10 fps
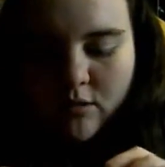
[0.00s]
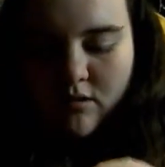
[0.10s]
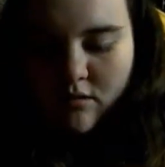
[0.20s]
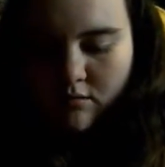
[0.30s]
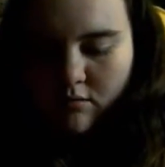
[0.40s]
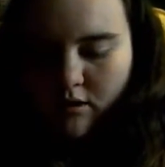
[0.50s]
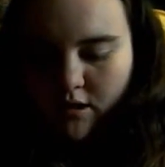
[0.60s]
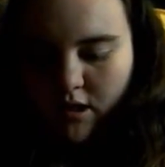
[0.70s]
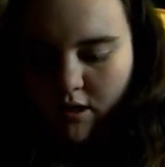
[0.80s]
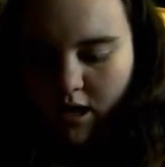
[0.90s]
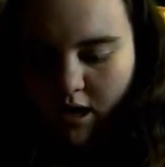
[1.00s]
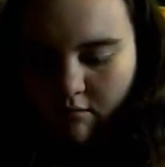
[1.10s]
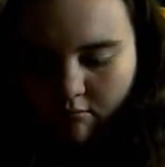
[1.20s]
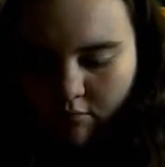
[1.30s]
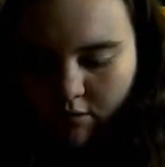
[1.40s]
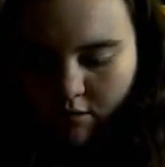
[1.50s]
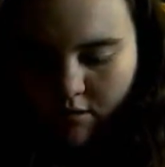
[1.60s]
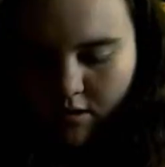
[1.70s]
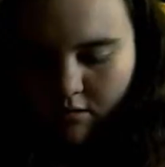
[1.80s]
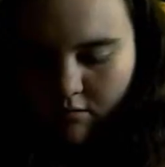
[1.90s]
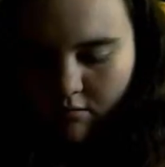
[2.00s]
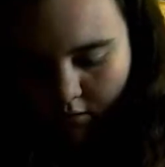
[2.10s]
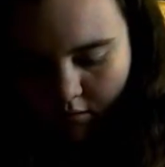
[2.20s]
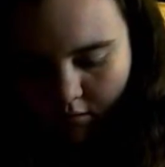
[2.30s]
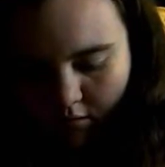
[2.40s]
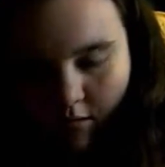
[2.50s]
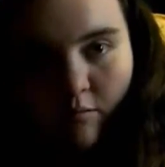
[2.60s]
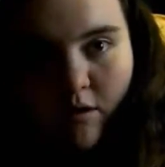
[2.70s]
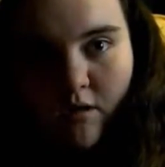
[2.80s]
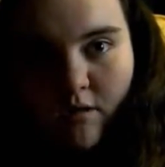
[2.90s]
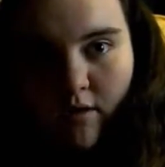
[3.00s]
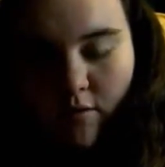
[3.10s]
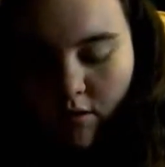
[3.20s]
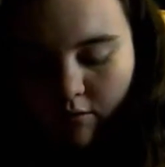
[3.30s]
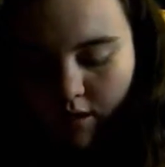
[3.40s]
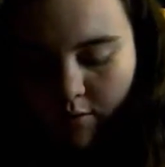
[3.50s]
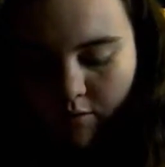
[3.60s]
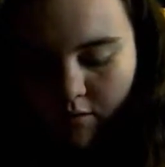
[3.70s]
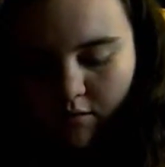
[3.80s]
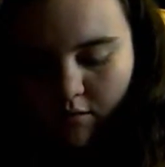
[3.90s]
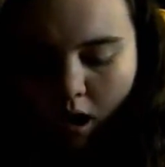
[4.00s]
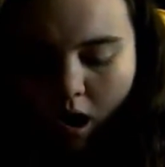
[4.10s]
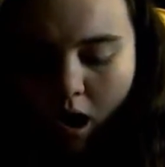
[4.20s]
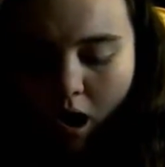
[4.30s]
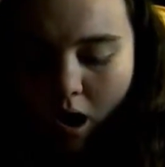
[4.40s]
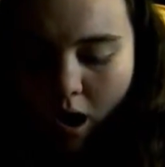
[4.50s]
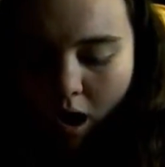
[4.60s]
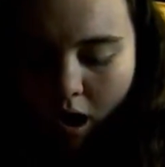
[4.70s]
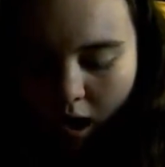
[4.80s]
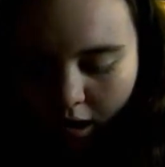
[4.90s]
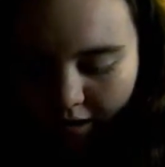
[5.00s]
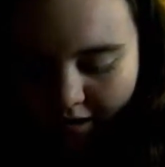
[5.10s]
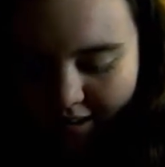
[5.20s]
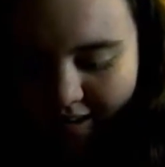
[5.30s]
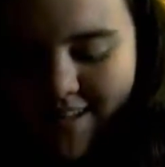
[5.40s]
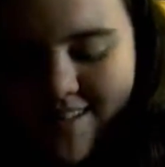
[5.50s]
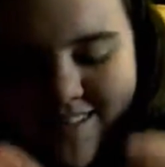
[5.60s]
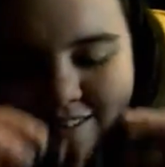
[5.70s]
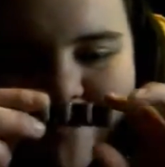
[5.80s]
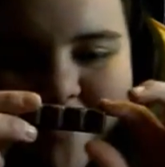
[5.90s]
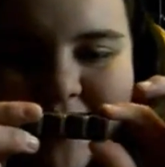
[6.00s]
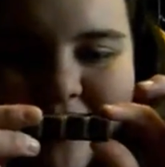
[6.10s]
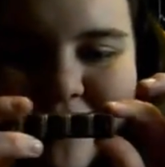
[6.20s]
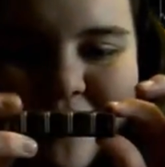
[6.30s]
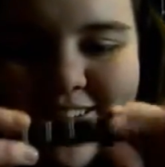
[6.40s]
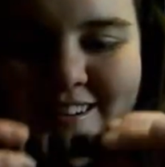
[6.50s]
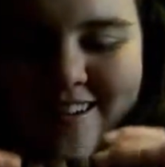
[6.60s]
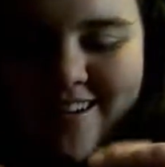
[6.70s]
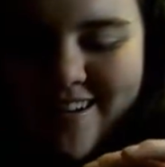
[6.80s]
like a Kit Kat, but not. I think I'm gonna save all the wrappers. Oh, it's so cute.